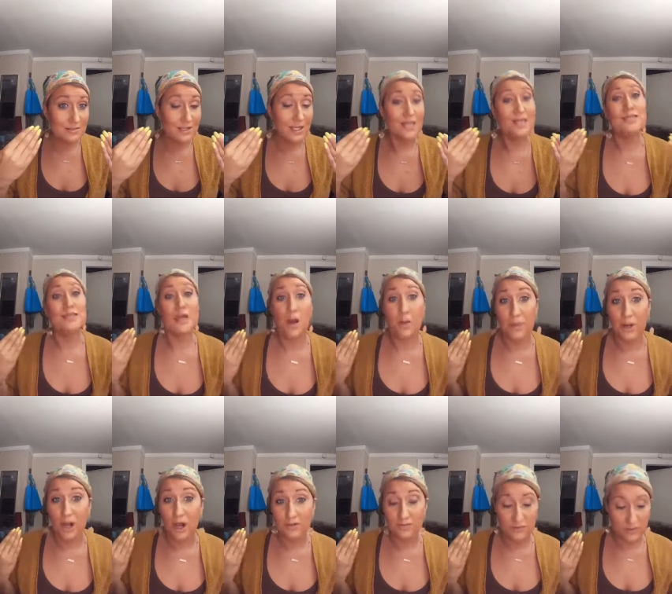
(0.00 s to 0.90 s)
is coming
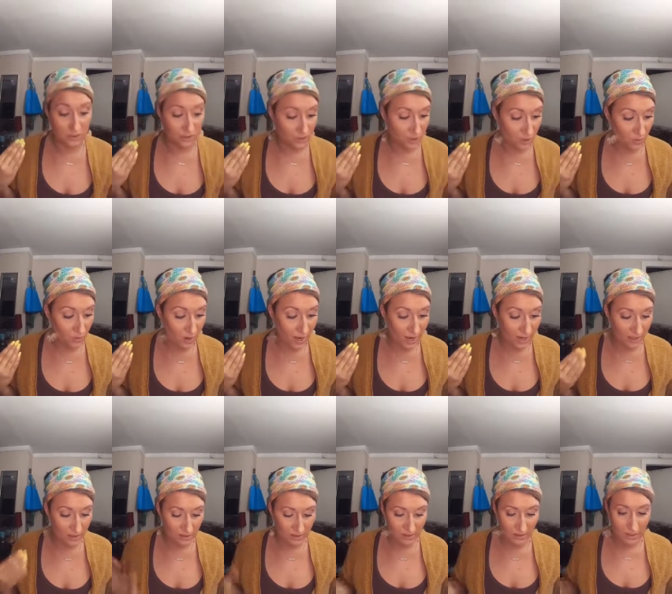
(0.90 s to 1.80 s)
off in a little
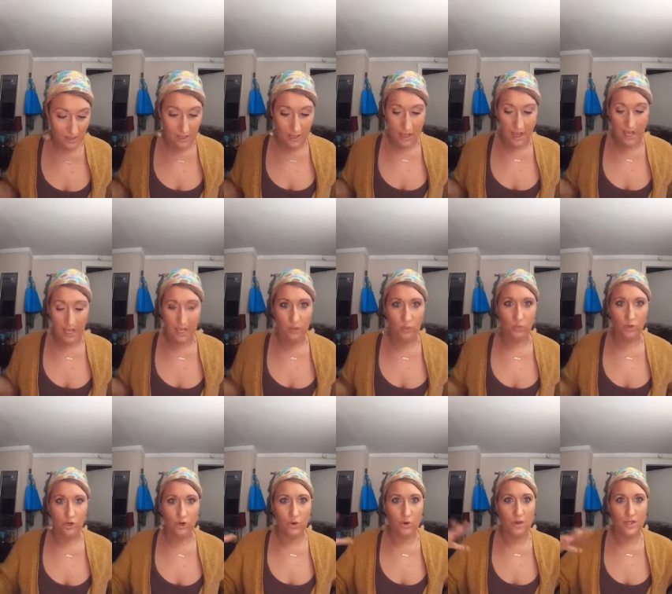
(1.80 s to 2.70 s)
while, and
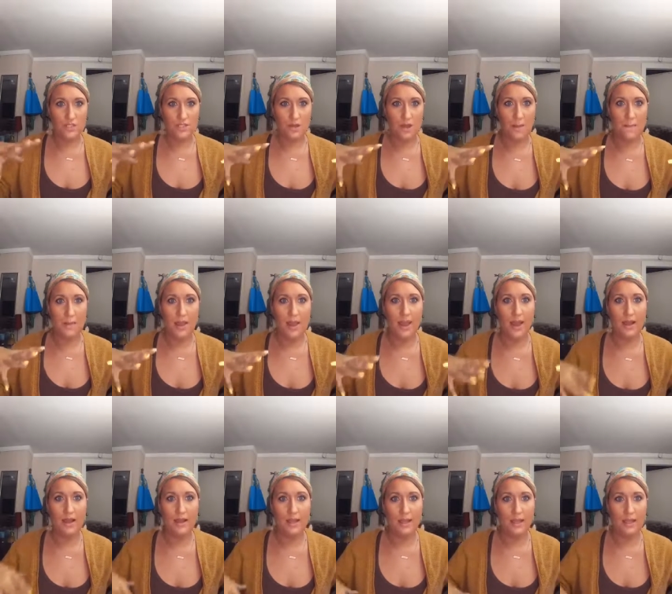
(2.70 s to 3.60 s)
we're going to come
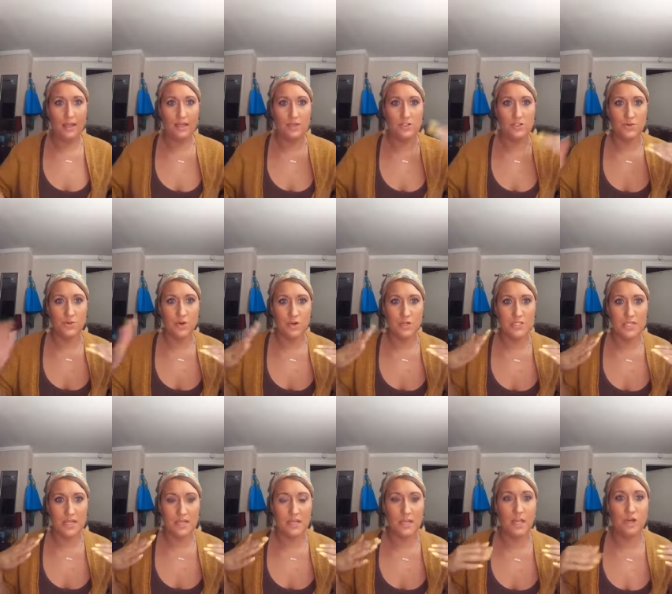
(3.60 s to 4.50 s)
back and do our
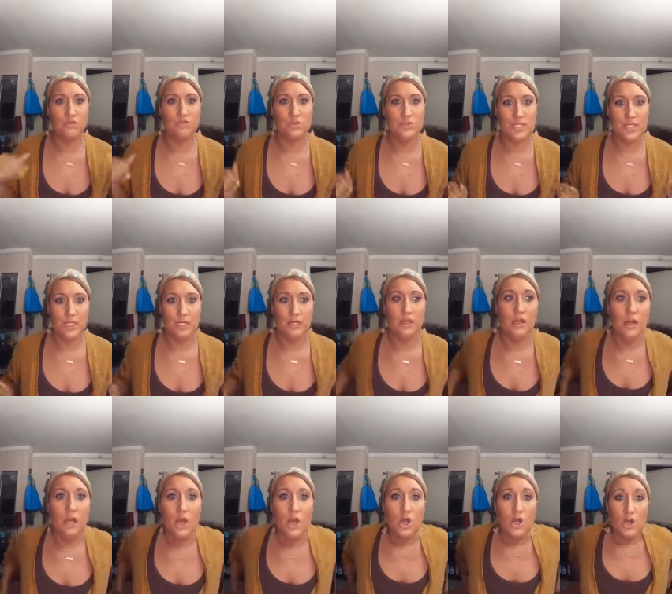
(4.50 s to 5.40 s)
skincare routine.
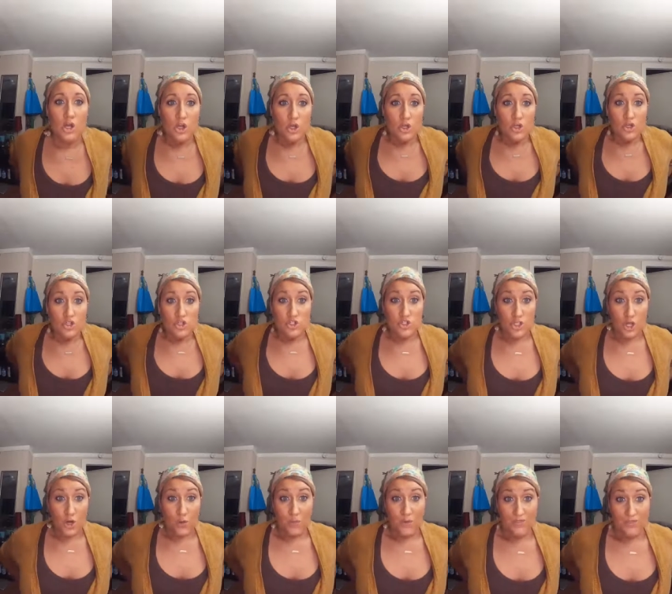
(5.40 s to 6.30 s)

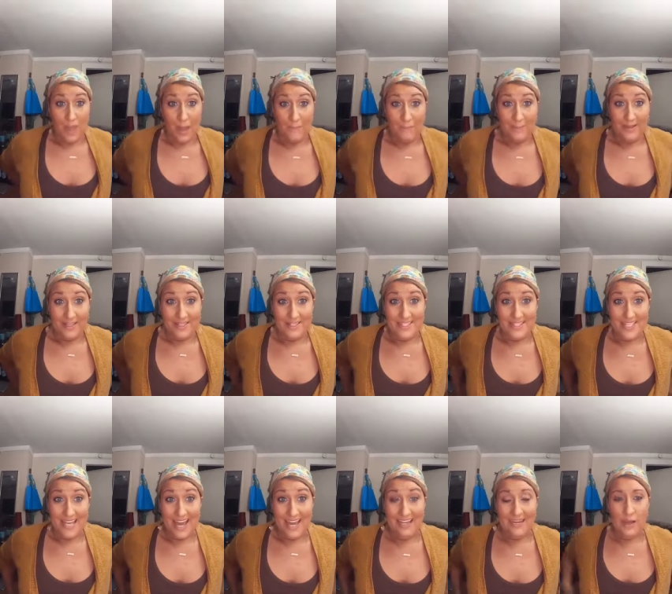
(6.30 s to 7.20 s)
So with that being
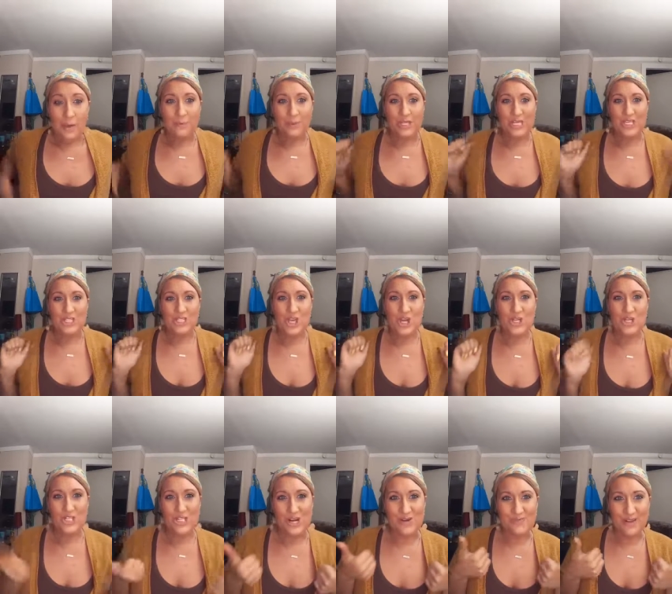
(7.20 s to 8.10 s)
said, please
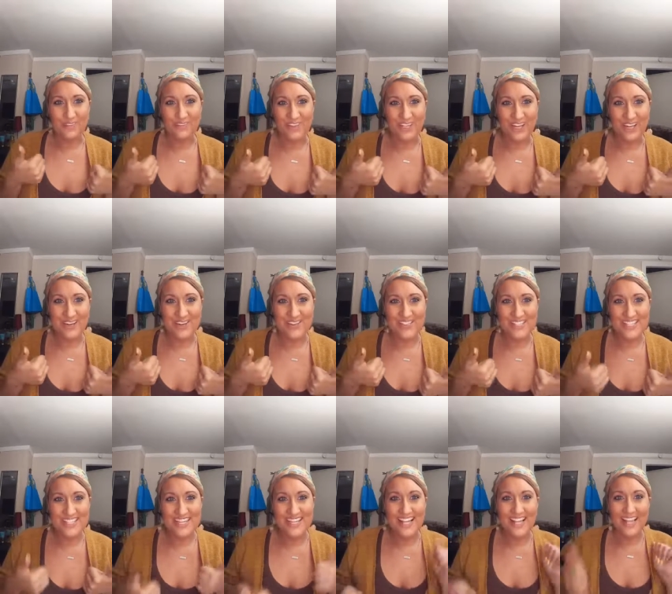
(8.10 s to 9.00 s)
share my videos,
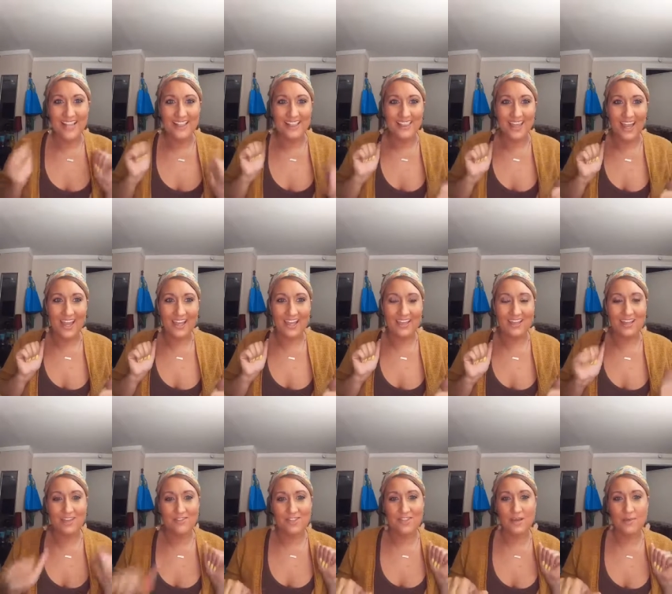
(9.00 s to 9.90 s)
like,
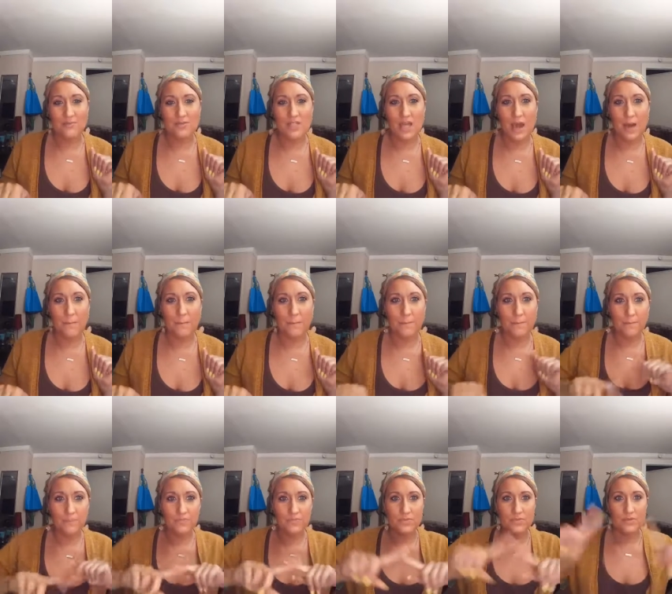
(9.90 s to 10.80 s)
give a thumbs up,
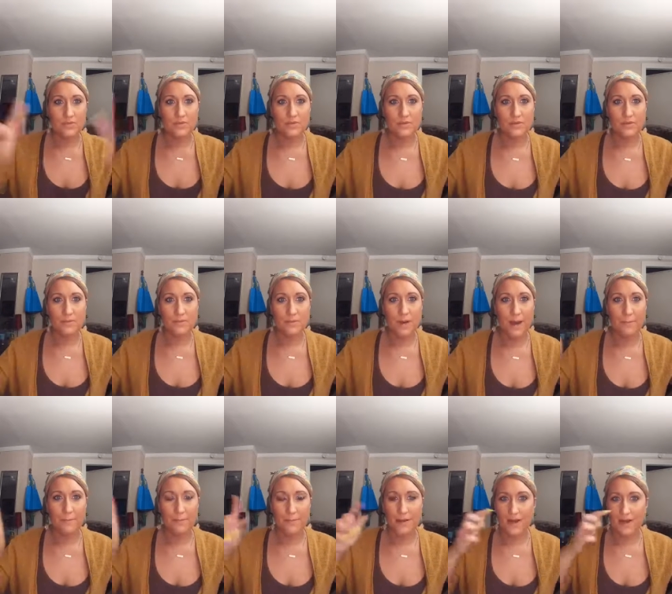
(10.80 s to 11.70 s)

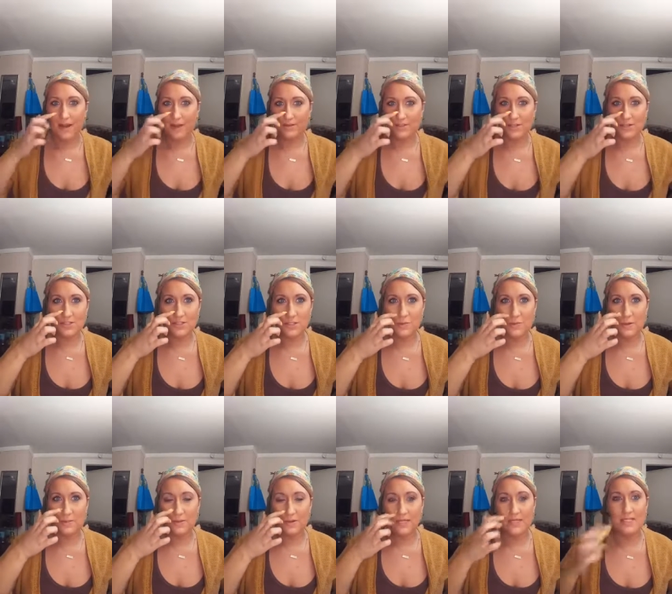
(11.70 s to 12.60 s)
pop them on out there so
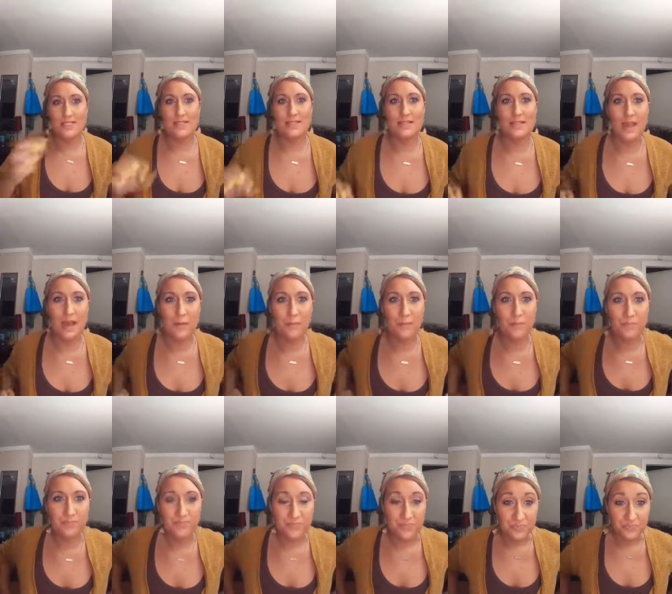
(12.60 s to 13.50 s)
people can see them,
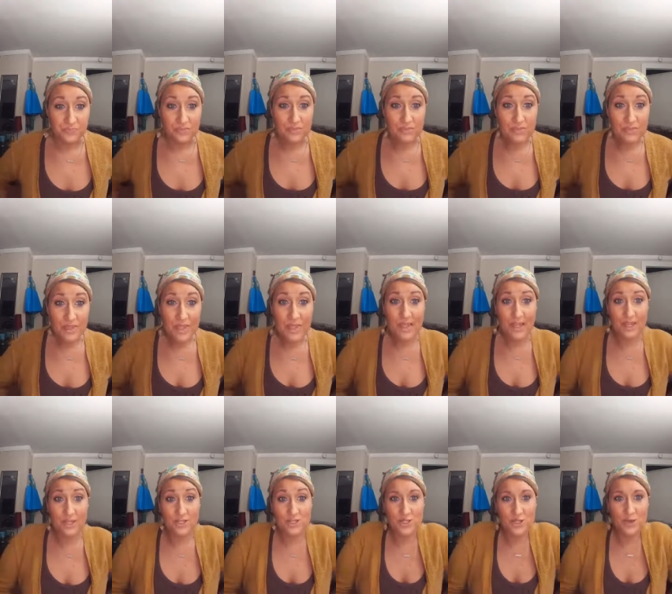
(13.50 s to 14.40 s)

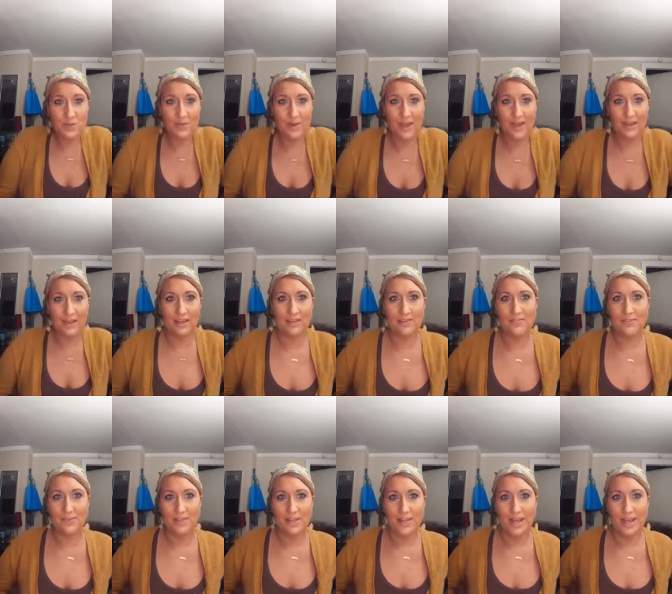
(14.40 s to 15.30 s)
and tune back in for
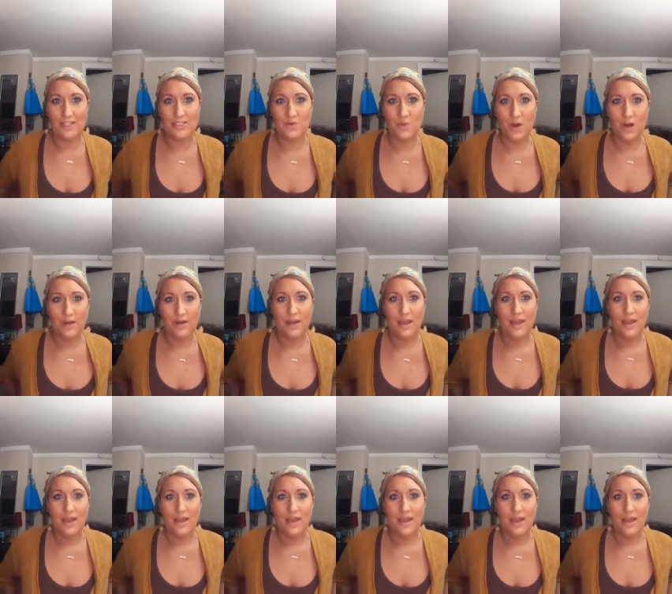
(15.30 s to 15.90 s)
the next one.